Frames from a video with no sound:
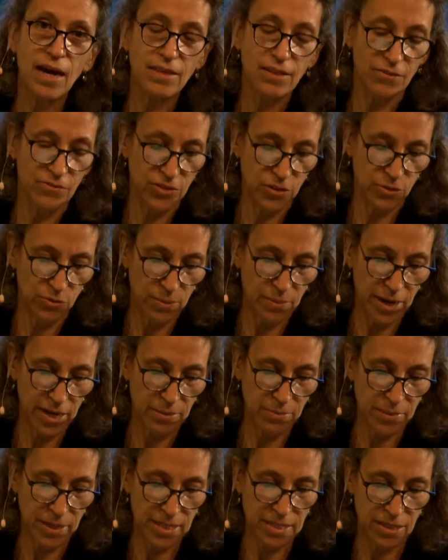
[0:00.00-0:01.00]
I love to
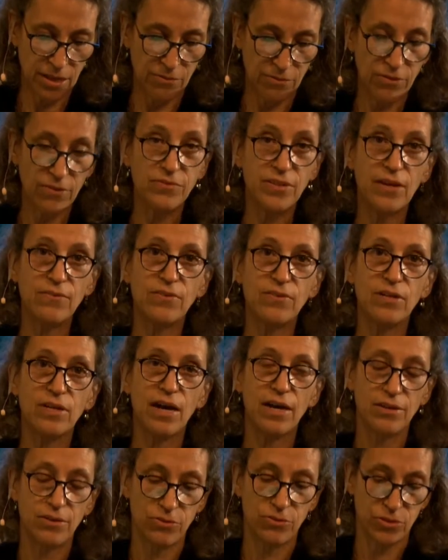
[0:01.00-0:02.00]
remind myself of Neville
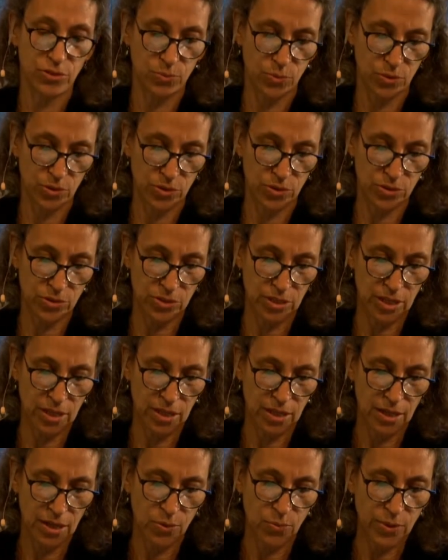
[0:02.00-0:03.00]
Goddard's words.
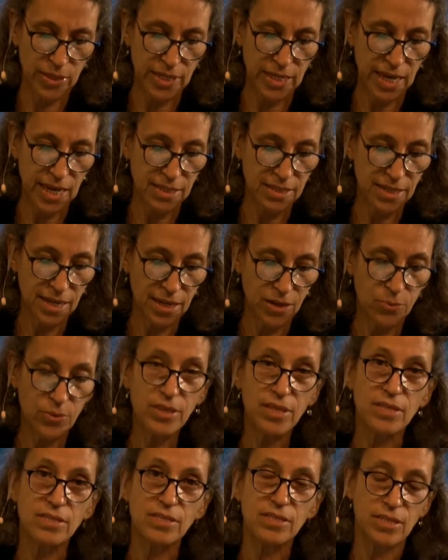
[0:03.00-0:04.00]
We can't take
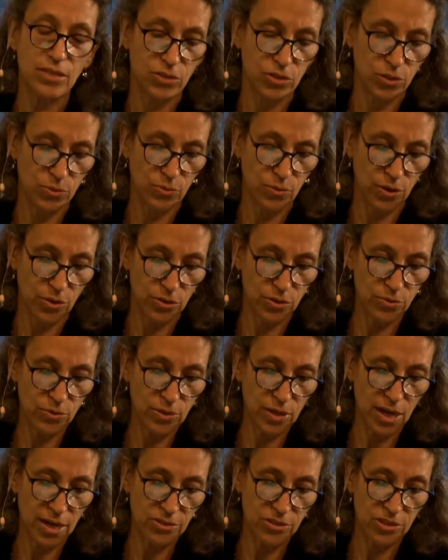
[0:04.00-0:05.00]
with us into our new
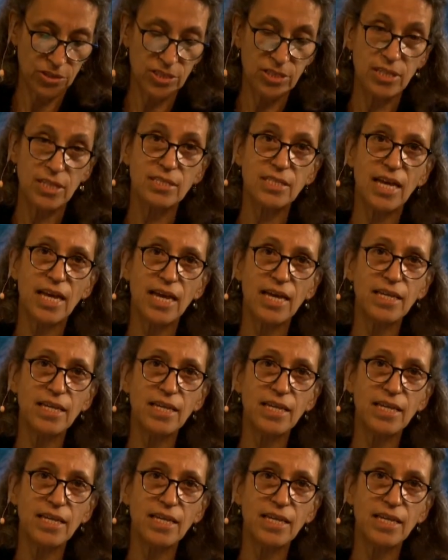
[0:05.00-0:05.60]
consciousness